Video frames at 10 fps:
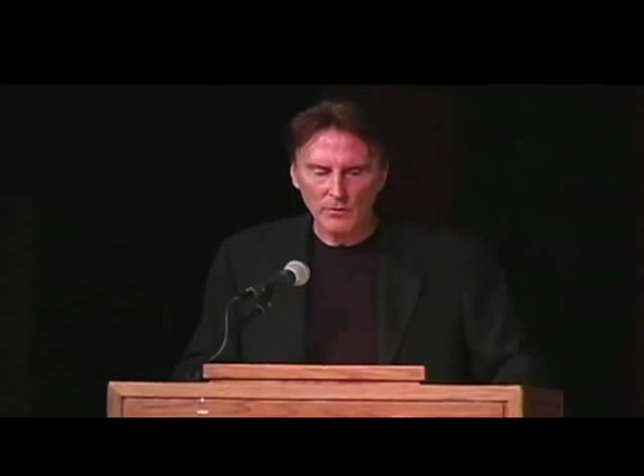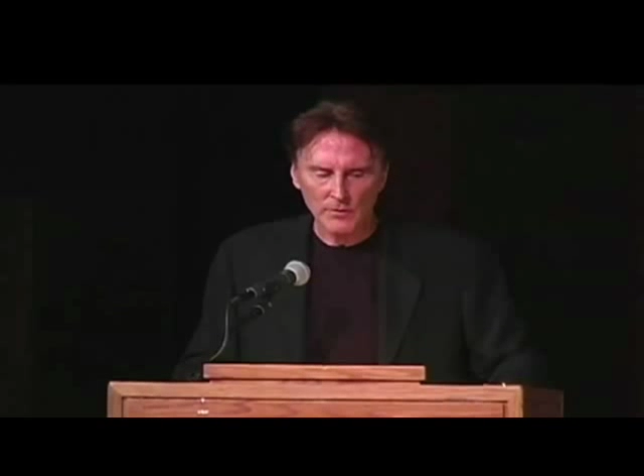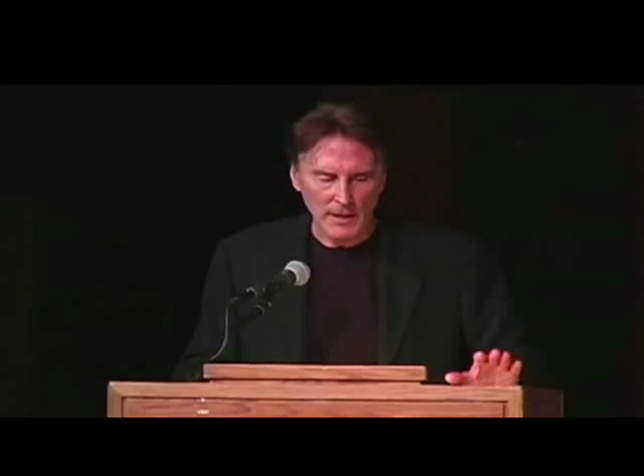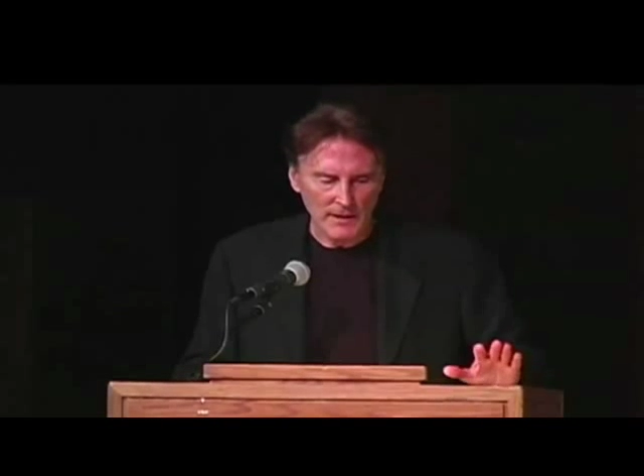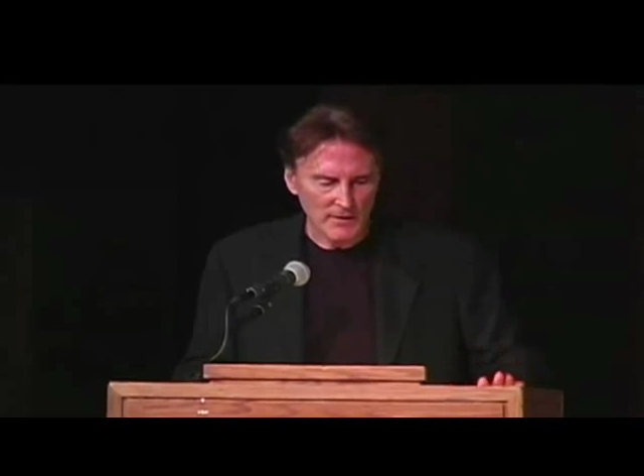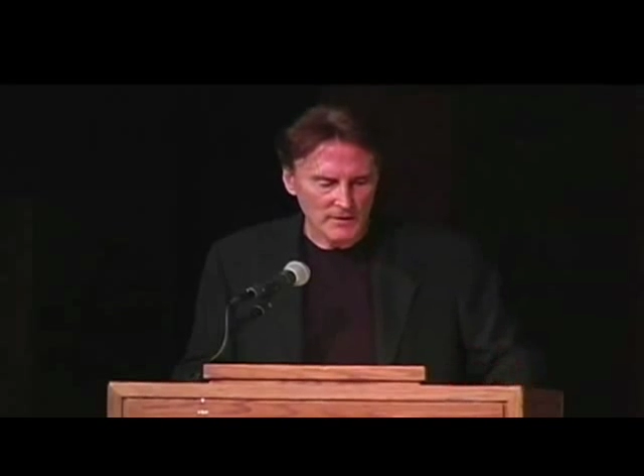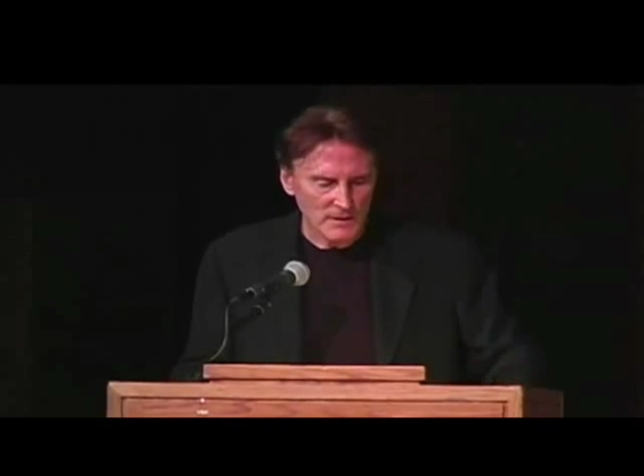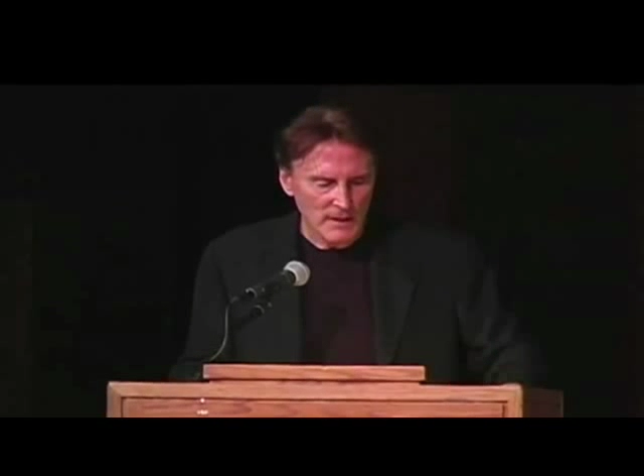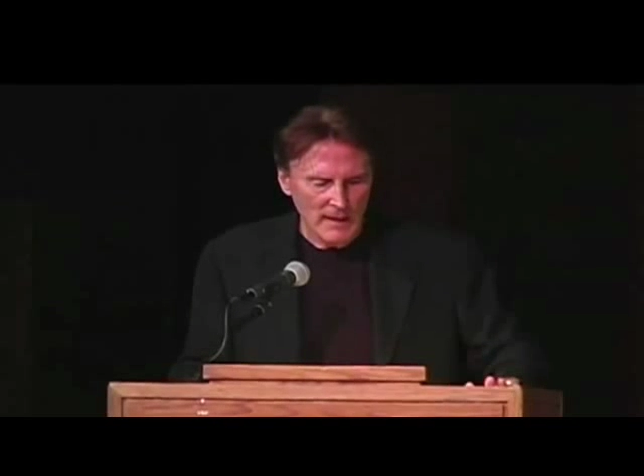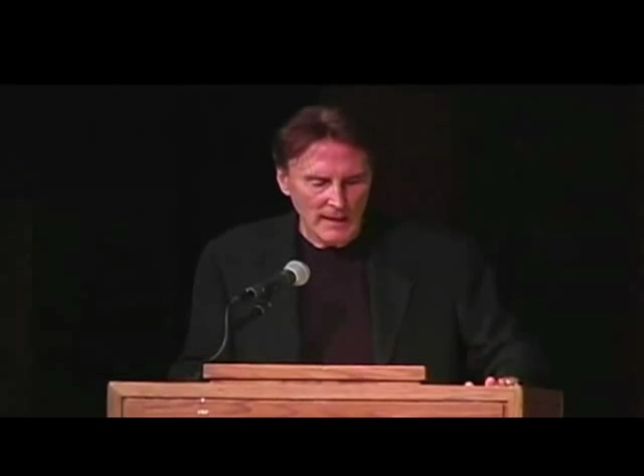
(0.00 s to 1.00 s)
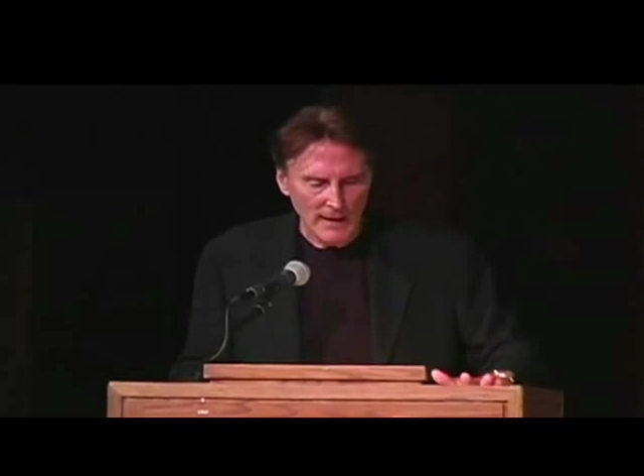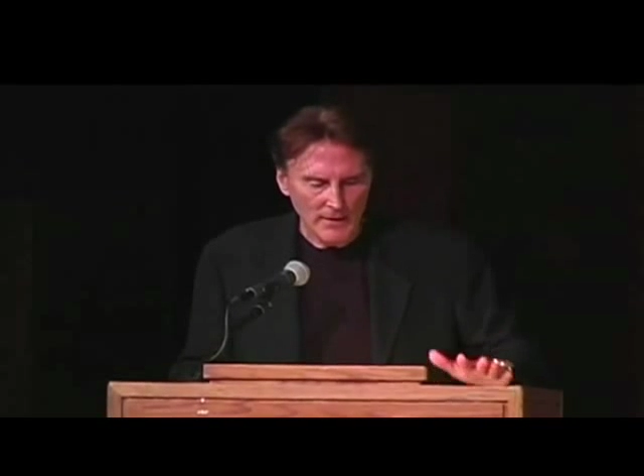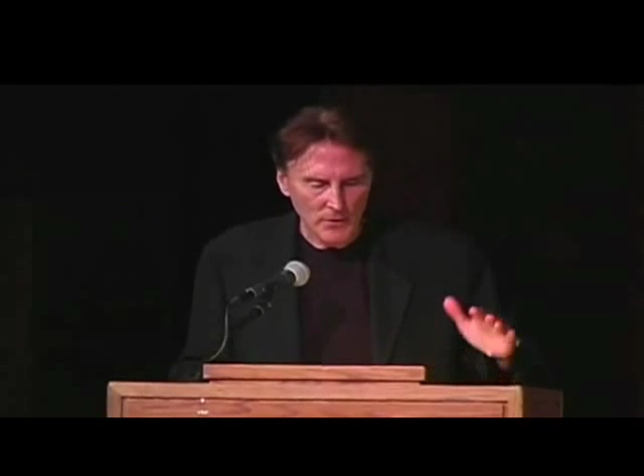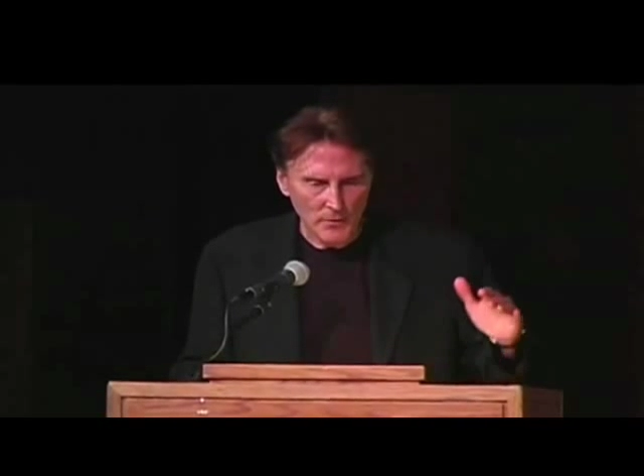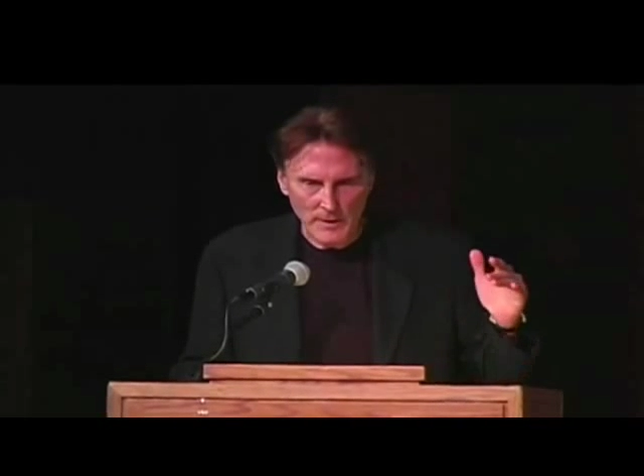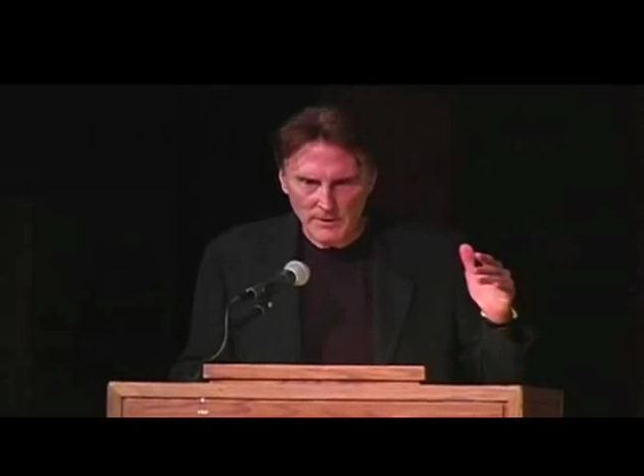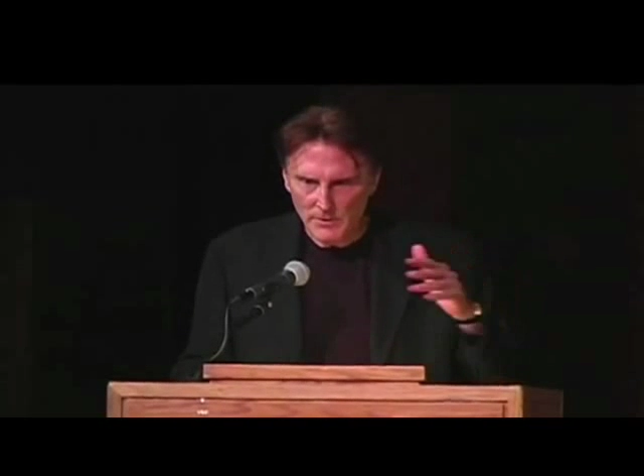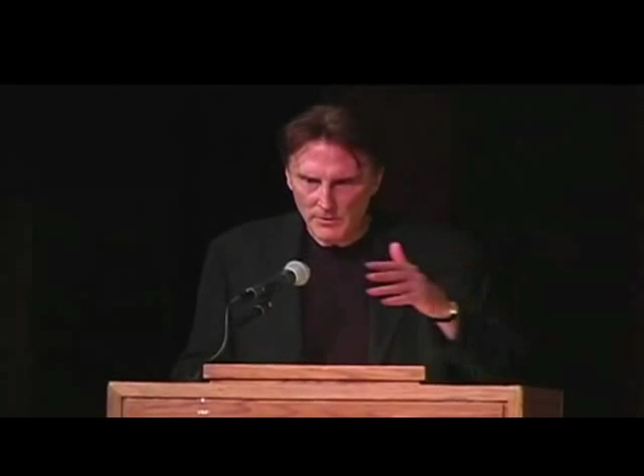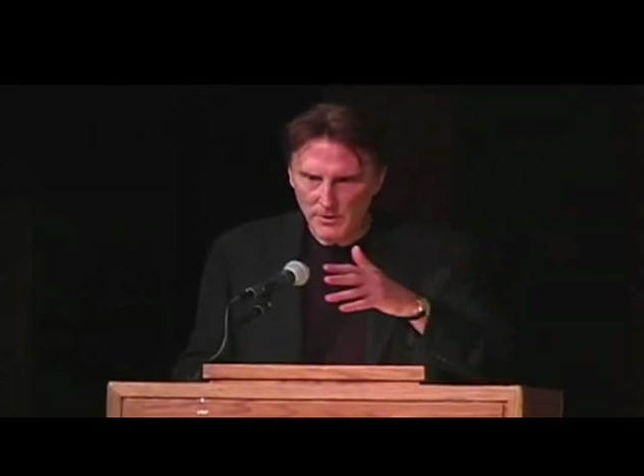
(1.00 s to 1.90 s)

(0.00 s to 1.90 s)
We'll take this out of the way so you